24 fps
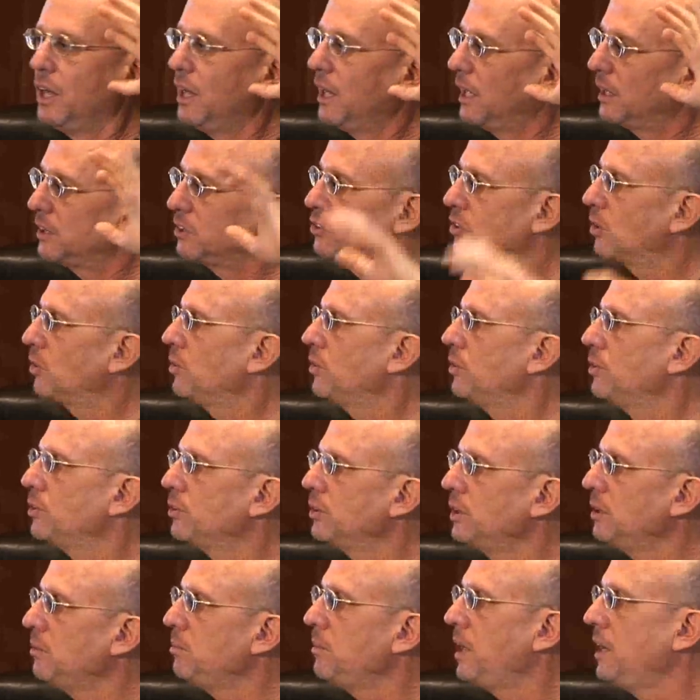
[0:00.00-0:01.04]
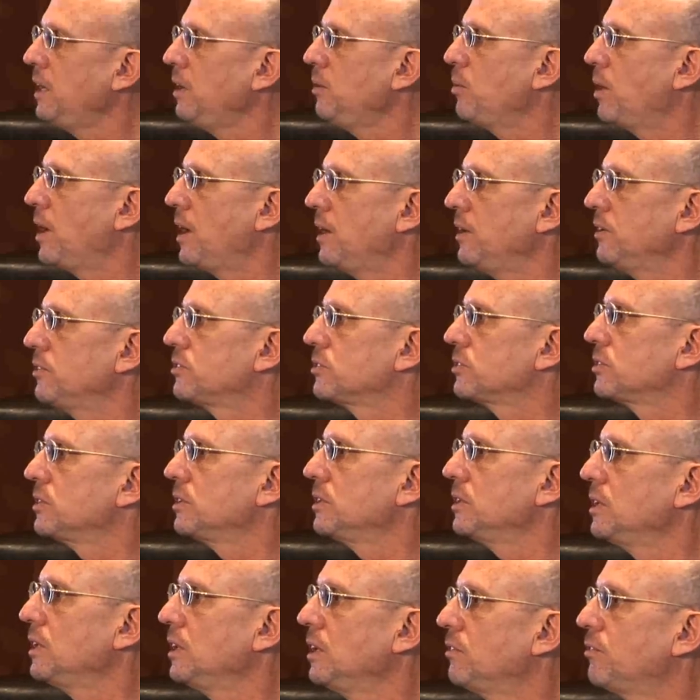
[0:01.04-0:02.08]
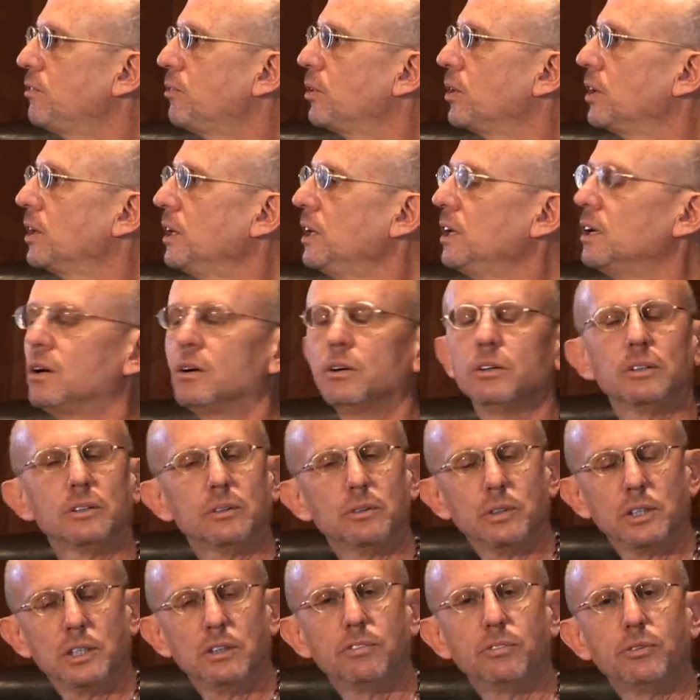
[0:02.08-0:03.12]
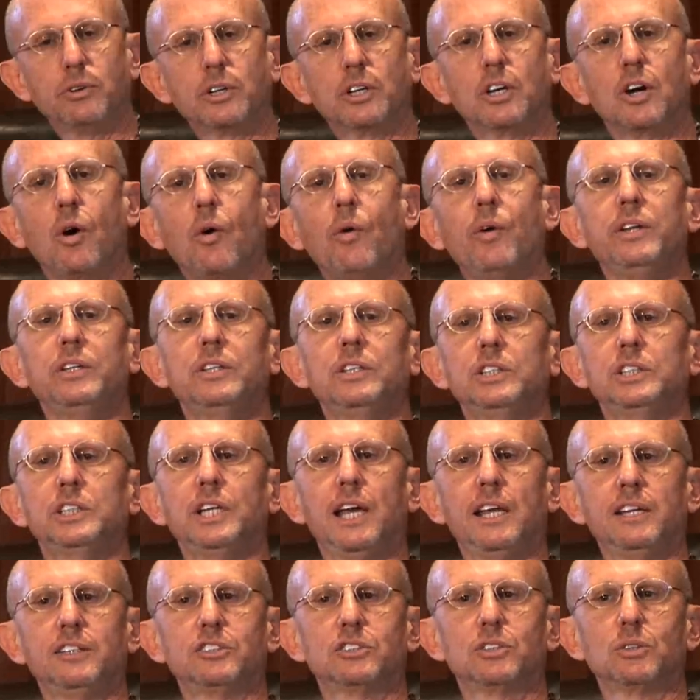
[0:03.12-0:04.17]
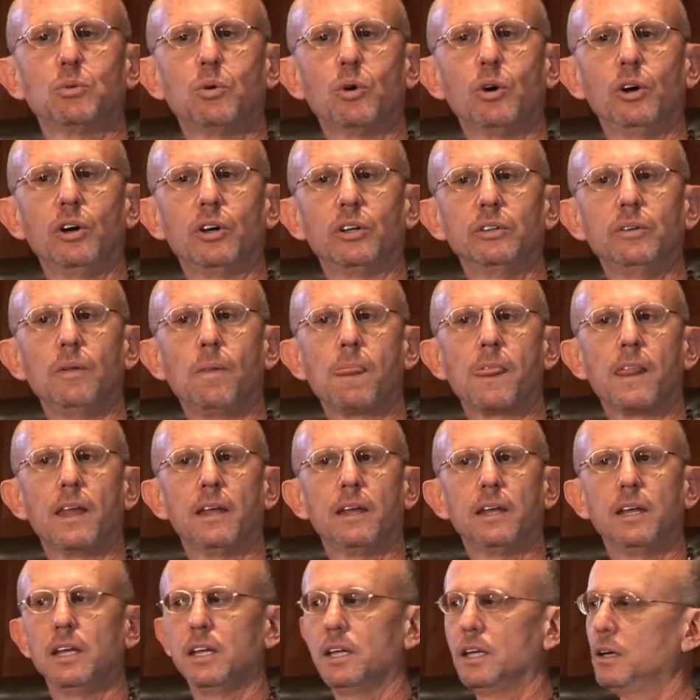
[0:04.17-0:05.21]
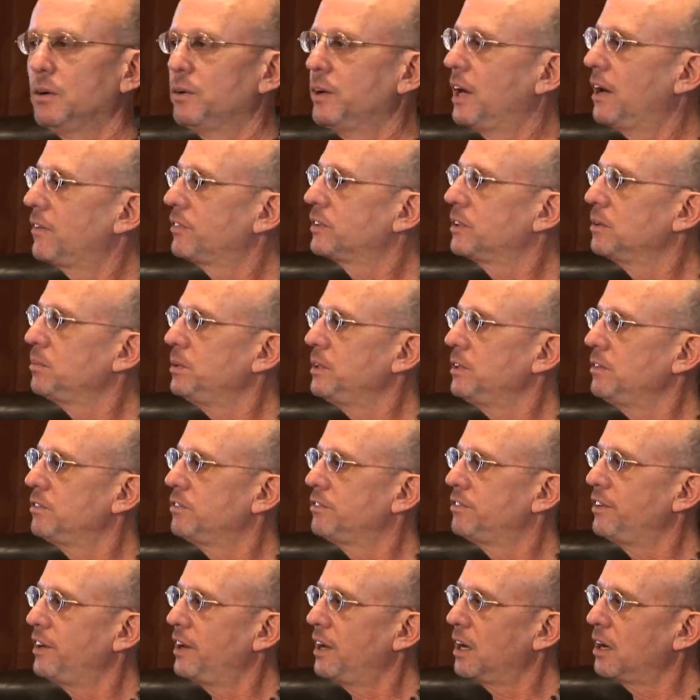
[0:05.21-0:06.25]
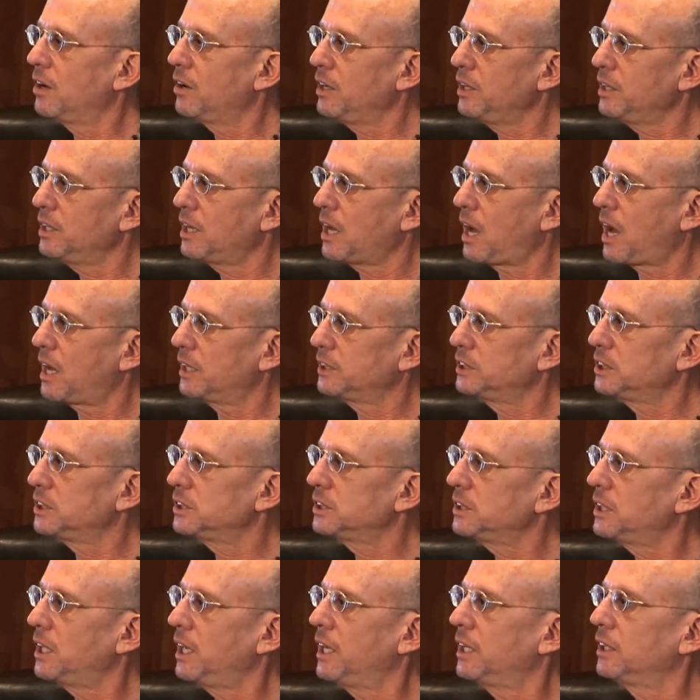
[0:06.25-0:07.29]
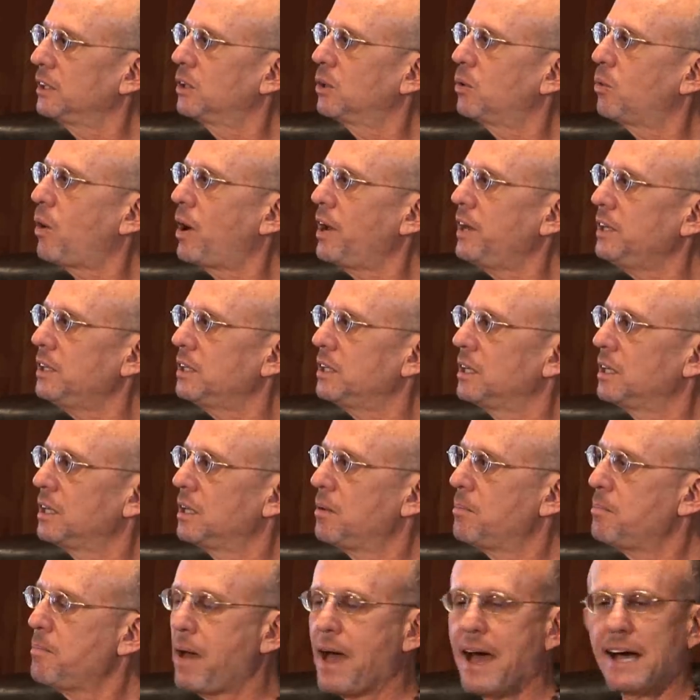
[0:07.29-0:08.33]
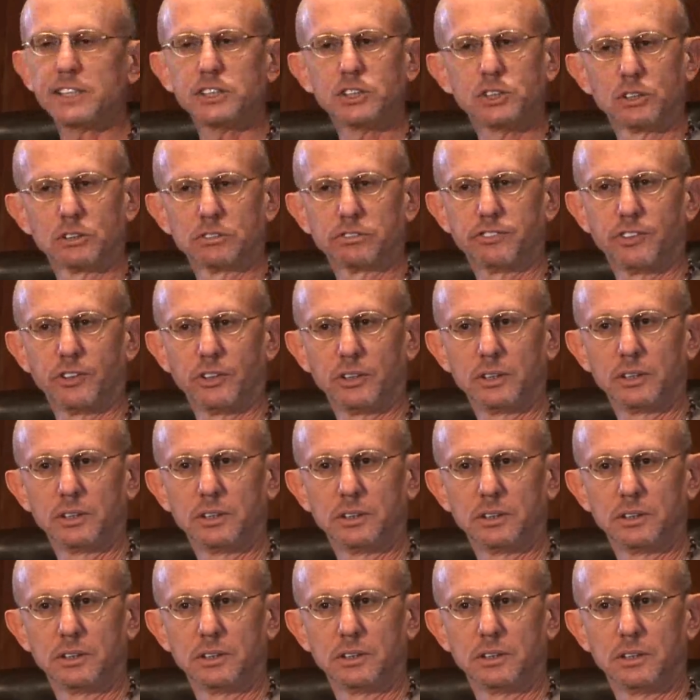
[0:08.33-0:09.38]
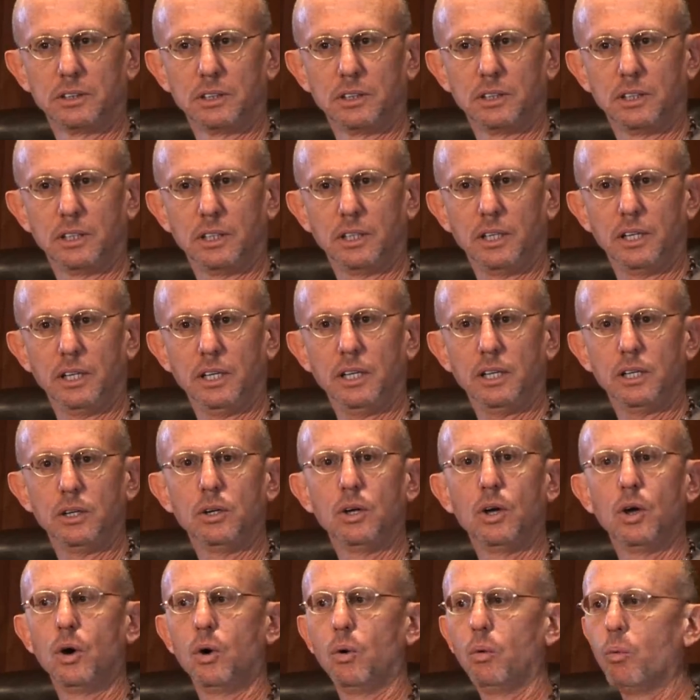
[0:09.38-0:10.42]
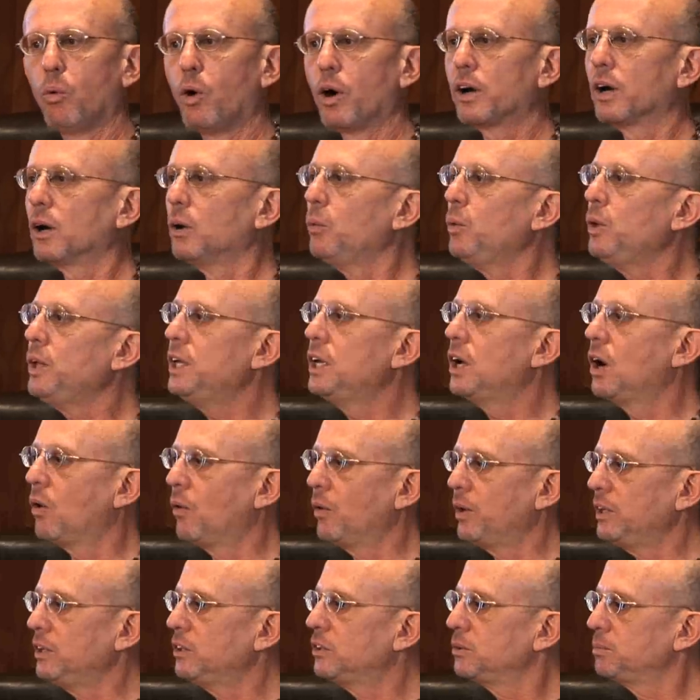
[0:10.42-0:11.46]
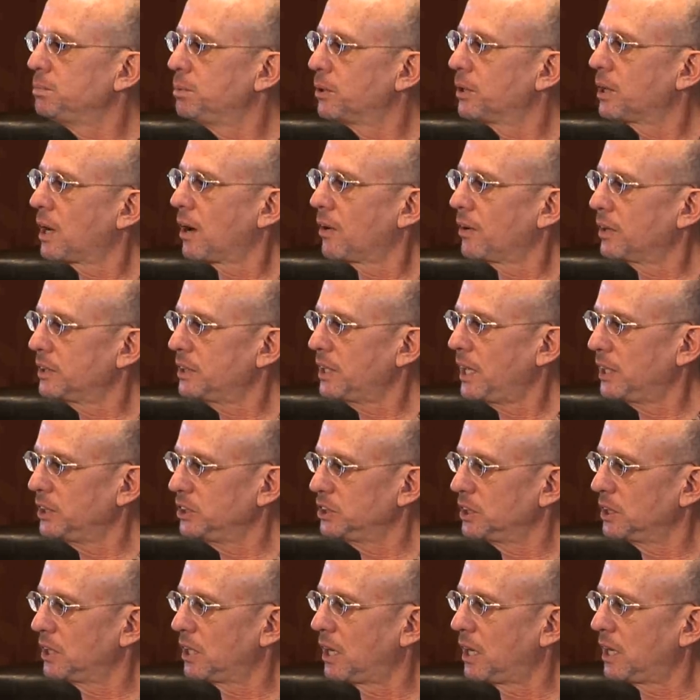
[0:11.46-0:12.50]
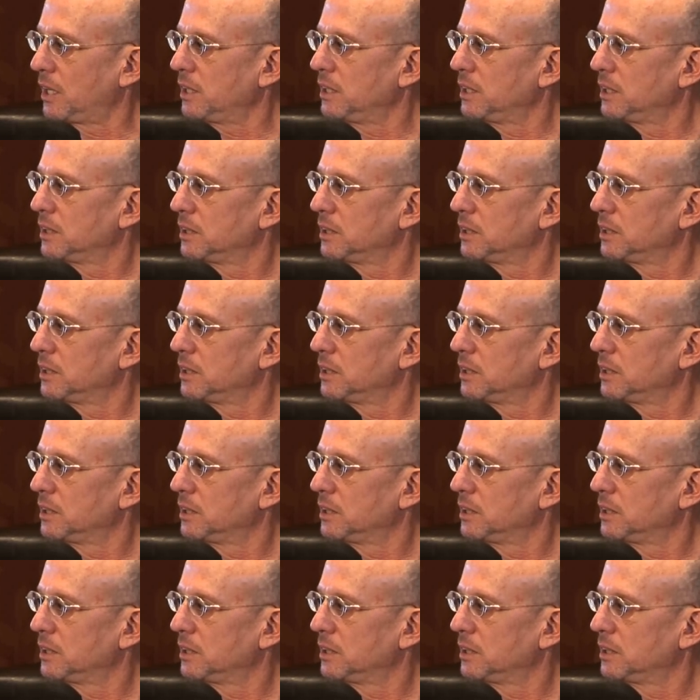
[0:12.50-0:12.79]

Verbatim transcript: And so there, in many ways, if we're, you know, if we're going to change the world, we have to be very conscious and quite masterful in what are we going to put our attention on